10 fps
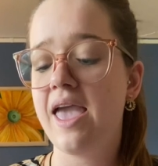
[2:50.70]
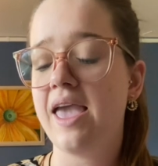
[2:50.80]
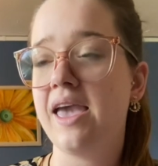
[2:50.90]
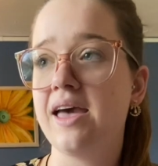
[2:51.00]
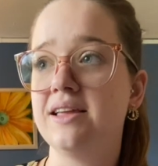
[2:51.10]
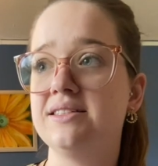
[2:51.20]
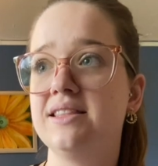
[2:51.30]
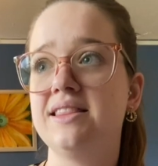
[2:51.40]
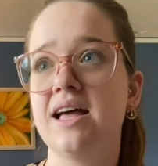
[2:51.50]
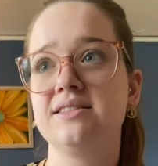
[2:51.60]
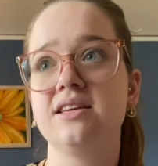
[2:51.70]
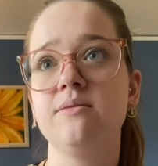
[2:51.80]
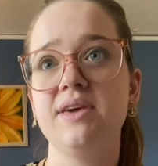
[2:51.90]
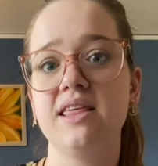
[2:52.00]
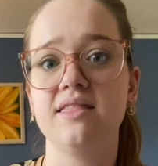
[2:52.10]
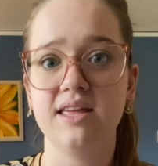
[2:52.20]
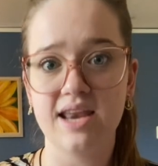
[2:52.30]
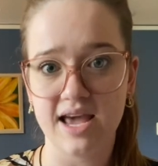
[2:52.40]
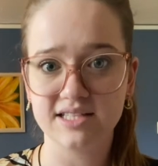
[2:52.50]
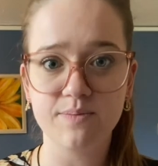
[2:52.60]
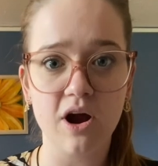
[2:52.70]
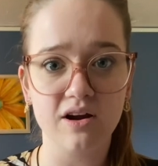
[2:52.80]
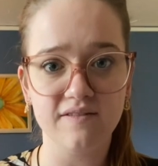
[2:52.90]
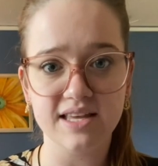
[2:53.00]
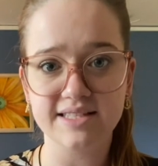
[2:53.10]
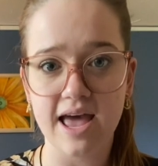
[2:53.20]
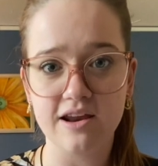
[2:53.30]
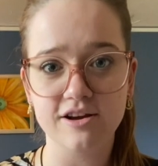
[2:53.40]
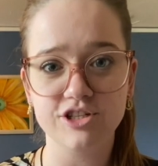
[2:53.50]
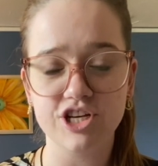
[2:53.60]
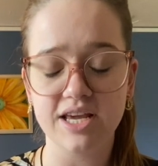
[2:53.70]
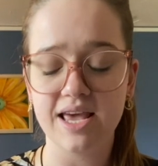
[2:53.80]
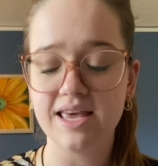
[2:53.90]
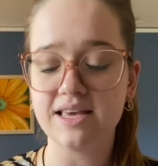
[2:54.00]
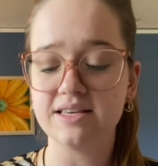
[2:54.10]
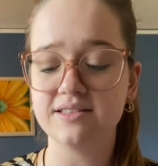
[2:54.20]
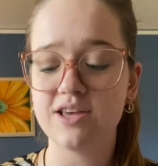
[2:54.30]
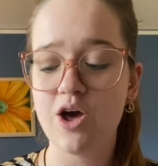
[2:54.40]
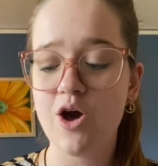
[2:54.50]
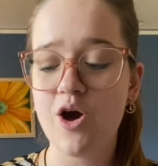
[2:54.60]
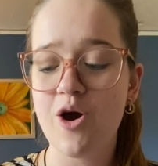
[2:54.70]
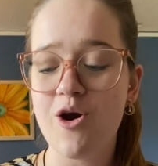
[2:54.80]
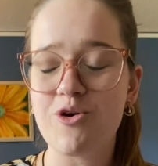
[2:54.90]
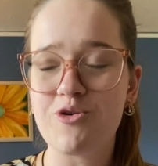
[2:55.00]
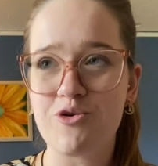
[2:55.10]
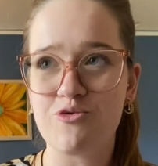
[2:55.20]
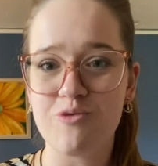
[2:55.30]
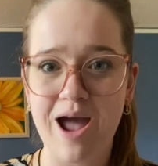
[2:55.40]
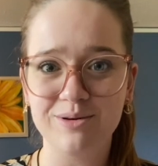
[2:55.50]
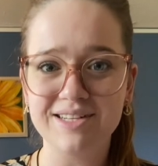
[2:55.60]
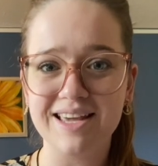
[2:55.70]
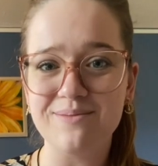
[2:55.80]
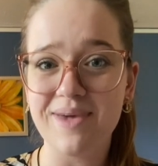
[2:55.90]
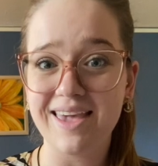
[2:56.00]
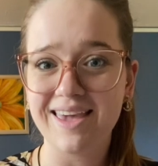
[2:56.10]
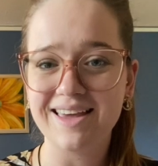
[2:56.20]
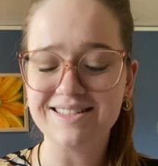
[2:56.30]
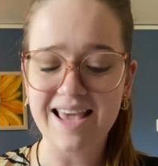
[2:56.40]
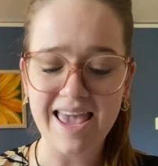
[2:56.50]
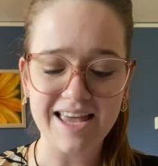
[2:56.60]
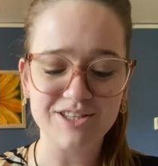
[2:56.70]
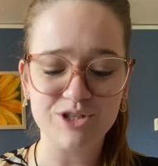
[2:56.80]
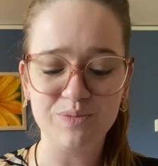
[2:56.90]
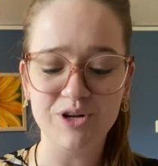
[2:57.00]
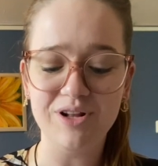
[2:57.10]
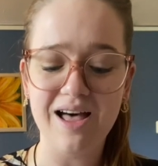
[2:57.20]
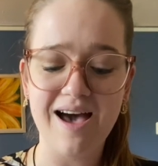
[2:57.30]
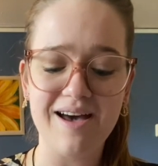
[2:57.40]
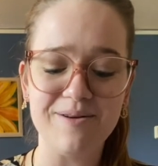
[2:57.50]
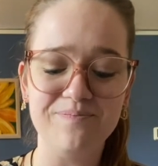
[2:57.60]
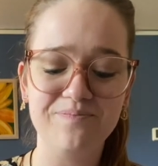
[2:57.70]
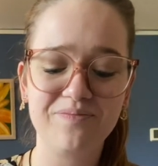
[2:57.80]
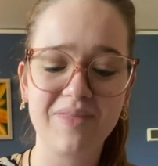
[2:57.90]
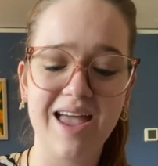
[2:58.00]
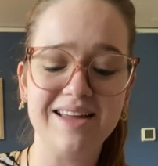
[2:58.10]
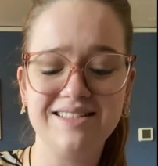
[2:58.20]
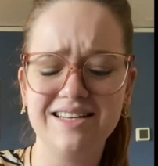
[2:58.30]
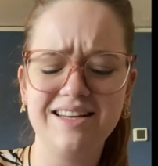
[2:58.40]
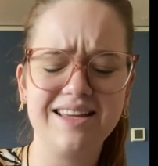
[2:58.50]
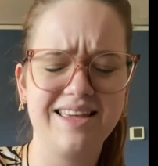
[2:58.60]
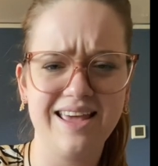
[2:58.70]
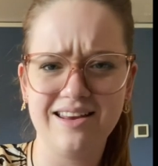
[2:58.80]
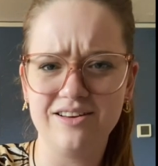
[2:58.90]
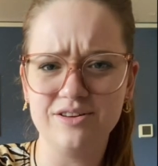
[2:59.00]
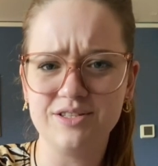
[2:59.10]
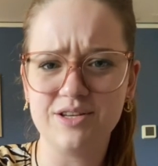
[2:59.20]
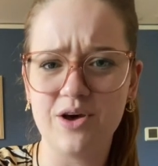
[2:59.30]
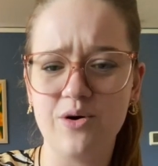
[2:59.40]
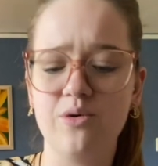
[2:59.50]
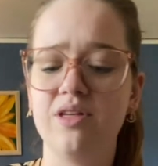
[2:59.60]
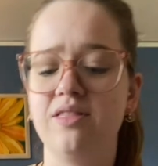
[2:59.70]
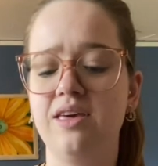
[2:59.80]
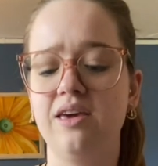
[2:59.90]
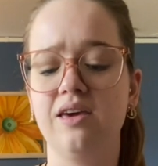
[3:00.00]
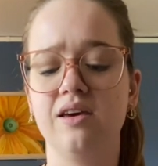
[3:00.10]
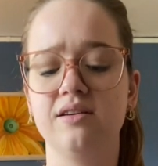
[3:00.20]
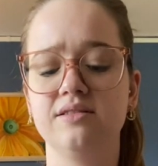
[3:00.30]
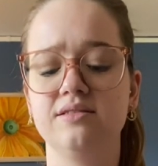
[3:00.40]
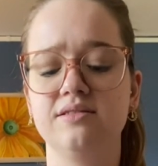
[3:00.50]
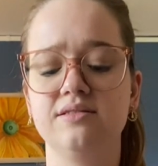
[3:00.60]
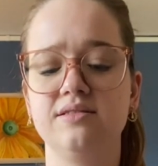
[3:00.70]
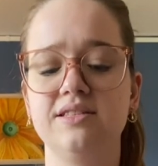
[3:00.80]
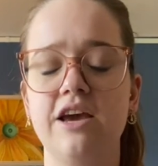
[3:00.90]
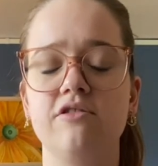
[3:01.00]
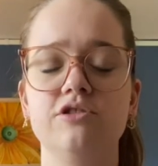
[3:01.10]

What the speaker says: And that's going to be the next part of this energy, is grounding it, making it tangible. I did get also the sacral